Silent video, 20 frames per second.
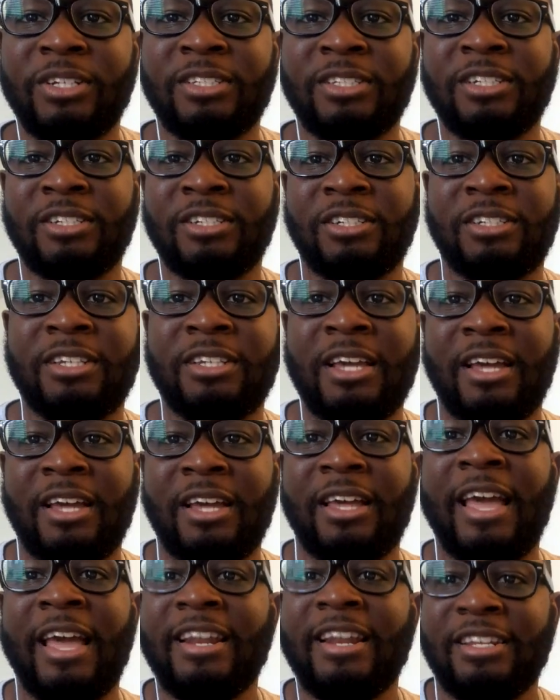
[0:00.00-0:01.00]
Hades
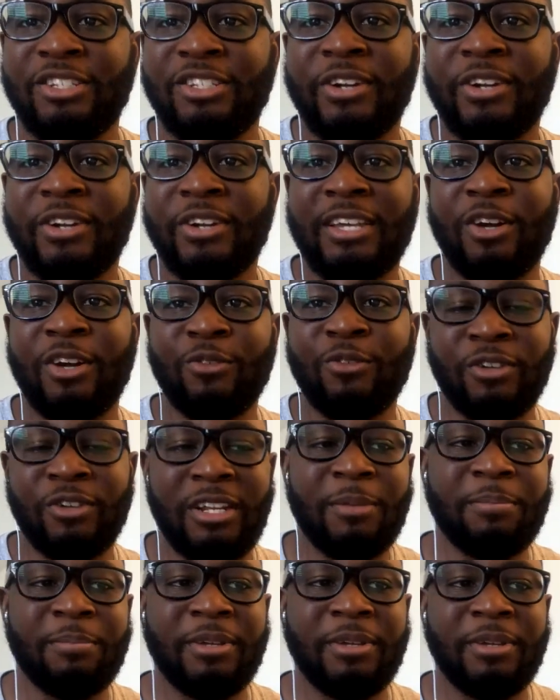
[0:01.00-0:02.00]
tried to take over Olympus,
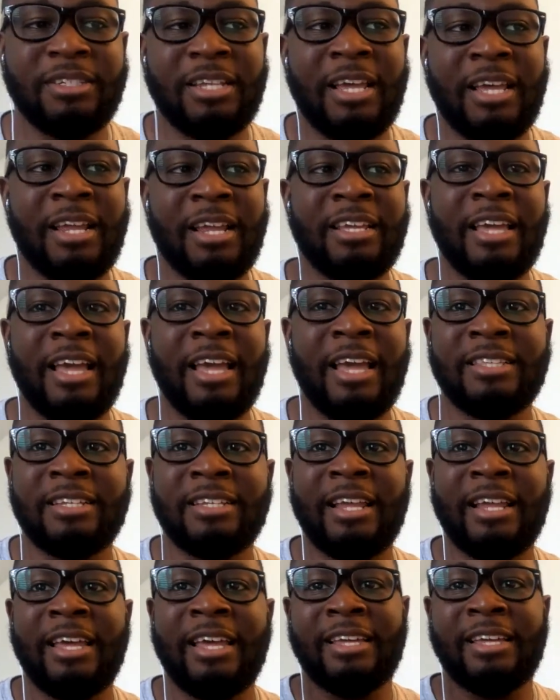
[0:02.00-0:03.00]
and he had to like
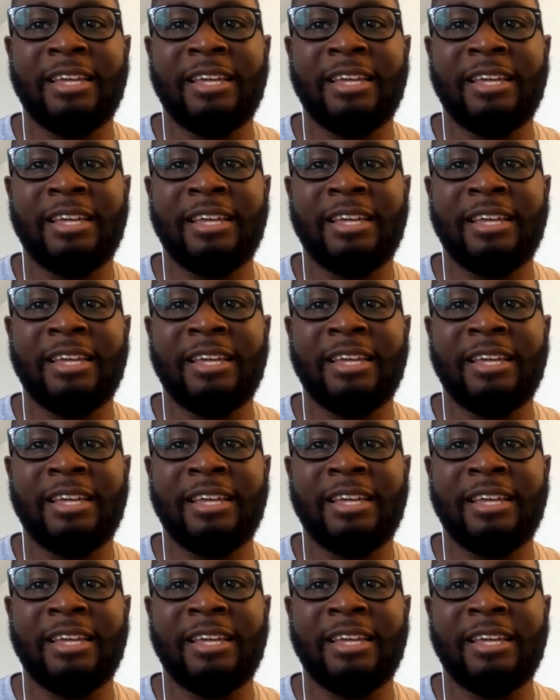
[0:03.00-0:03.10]
get the gods